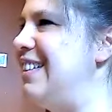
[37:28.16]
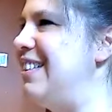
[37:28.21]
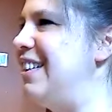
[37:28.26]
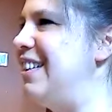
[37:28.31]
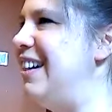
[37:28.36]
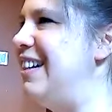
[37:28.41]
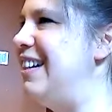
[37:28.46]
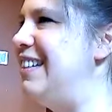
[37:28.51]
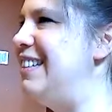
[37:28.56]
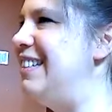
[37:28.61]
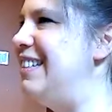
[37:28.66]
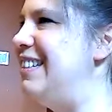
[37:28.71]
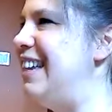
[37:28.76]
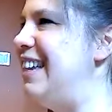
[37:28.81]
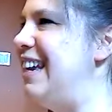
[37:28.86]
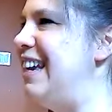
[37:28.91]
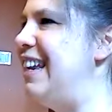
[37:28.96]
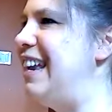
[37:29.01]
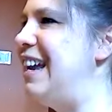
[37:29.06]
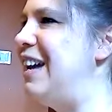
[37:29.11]
Good.
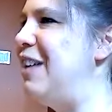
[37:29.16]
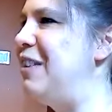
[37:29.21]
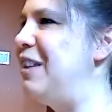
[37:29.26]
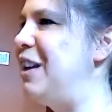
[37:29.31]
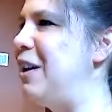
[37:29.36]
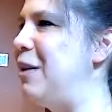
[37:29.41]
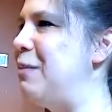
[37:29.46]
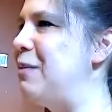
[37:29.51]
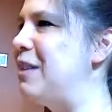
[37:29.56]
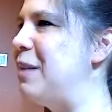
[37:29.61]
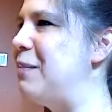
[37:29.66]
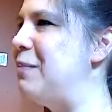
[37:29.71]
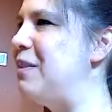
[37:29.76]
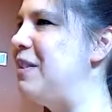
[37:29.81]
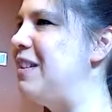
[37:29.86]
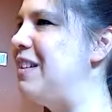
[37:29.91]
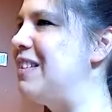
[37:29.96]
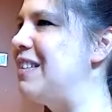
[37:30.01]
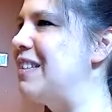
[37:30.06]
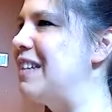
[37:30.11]
Inhale the arms up
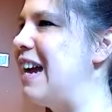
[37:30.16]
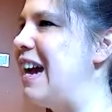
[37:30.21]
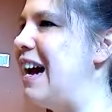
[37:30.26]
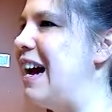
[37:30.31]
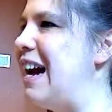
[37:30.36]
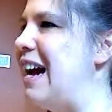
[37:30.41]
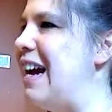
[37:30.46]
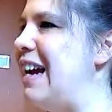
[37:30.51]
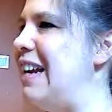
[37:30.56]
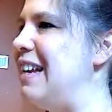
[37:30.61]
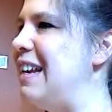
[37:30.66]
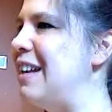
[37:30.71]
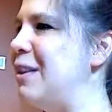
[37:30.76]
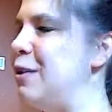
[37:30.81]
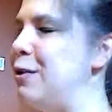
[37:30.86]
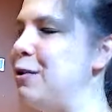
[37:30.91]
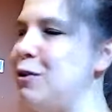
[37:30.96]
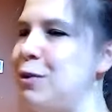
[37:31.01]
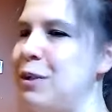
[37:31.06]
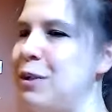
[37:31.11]
to the sky. Take a
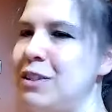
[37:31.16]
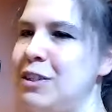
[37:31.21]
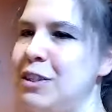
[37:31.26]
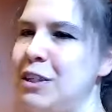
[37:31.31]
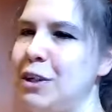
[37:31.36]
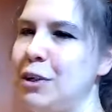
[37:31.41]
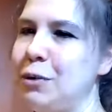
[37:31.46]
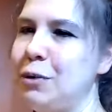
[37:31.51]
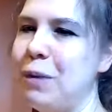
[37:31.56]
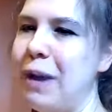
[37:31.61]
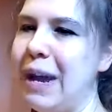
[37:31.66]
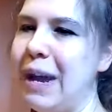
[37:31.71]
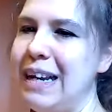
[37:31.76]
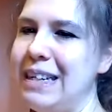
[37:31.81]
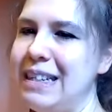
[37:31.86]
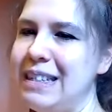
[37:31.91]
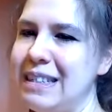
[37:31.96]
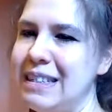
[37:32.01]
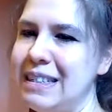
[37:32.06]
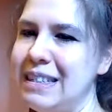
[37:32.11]
little twist to your
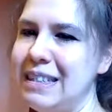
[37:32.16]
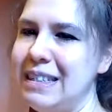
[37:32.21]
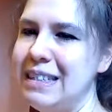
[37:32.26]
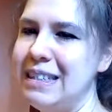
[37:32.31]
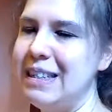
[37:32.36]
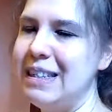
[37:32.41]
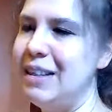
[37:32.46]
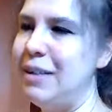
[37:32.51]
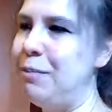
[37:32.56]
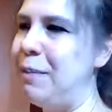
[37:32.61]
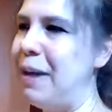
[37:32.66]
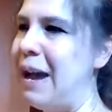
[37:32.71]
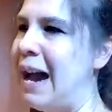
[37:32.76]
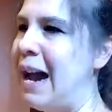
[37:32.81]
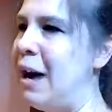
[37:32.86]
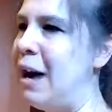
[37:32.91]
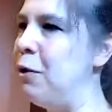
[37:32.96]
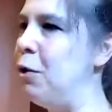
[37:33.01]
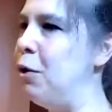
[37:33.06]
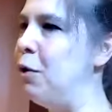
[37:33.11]
right, then
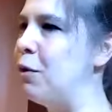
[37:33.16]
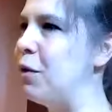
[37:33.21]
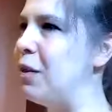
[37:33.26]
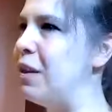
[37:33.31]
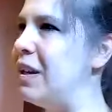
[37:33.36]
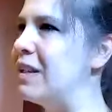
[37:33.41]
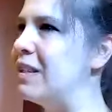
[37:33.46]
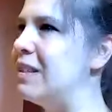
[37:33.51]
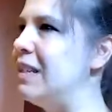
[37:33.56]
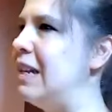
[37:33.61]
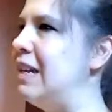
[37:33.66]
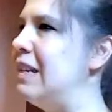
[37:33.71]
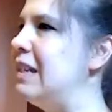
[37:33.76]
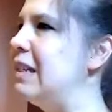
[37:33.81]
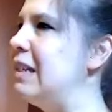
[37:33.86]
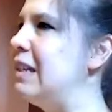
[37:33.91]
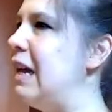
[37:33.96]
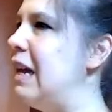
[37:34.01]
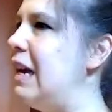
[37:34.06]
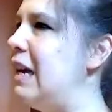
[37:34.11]
bow over the
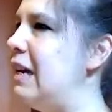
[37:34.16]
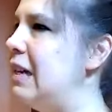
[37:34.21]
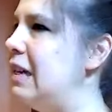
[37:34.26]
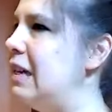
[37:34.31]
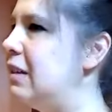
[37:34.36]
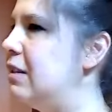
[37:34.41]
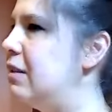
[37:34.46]
extended leg.